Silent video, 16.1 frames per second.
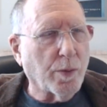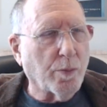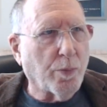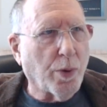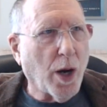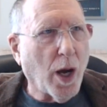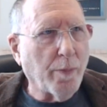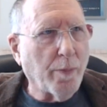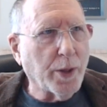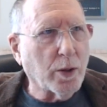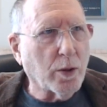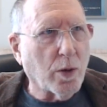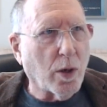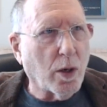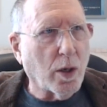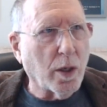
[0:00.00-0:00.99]

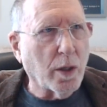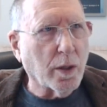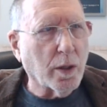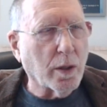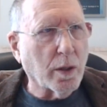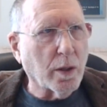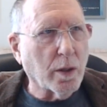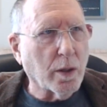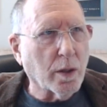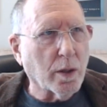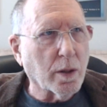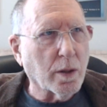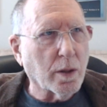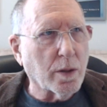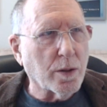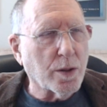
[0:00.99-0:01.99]
popular art
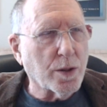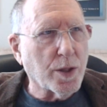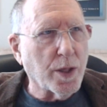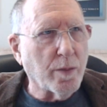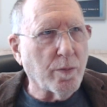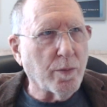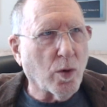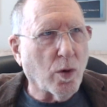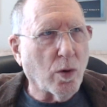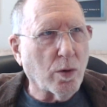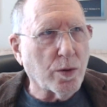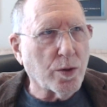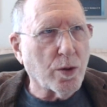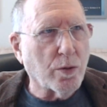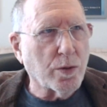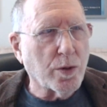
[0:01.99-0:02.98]
seemed
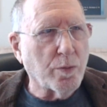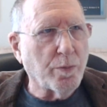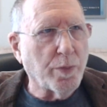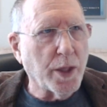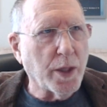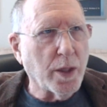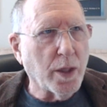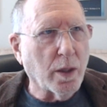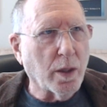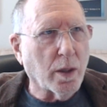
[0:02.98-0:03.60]
also to be